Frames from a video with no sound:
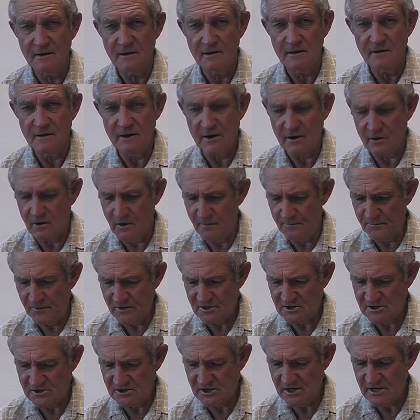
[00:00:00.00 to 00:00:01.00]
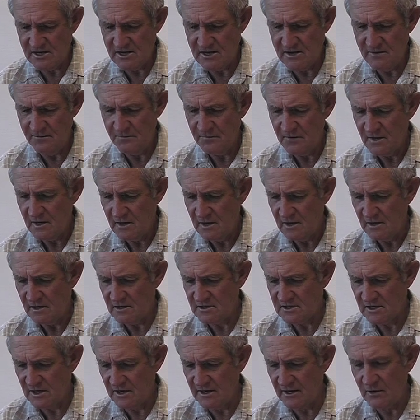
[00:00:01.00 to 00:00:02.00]
Now, compost tea
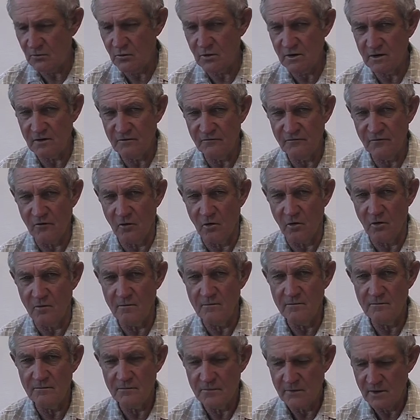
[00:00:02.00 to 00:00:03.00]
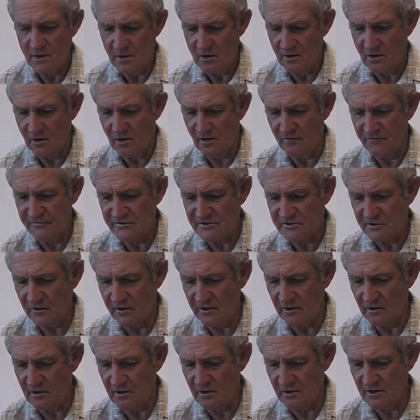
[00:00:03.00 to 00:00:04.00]
is a liquid form of
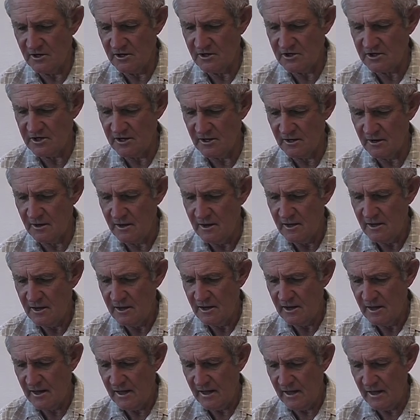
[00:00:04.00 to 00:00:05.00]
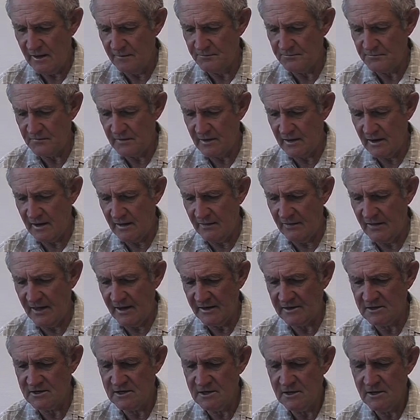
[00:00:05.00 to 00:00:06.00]
soil conditioner, and
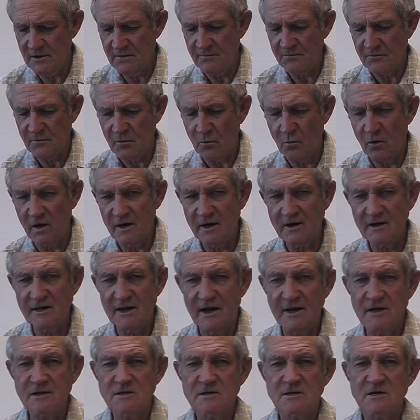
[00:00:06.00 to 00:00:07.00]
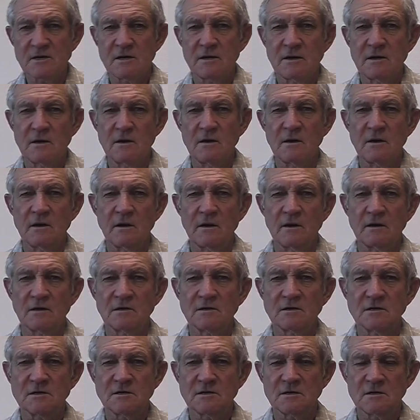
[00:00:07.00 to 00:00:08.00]
that what it does,
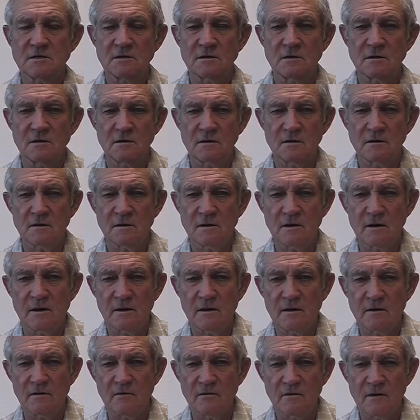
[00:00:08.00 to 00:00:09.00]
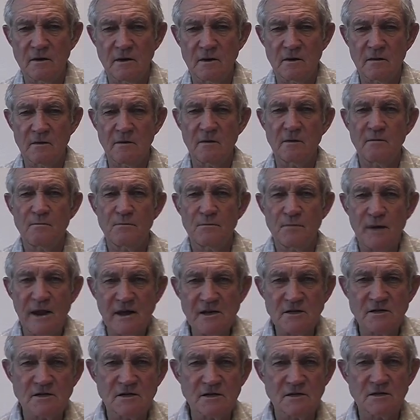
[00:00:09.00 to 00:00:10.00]
it
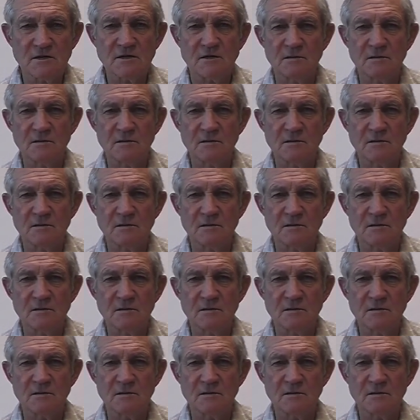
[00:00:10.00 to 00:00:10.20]
places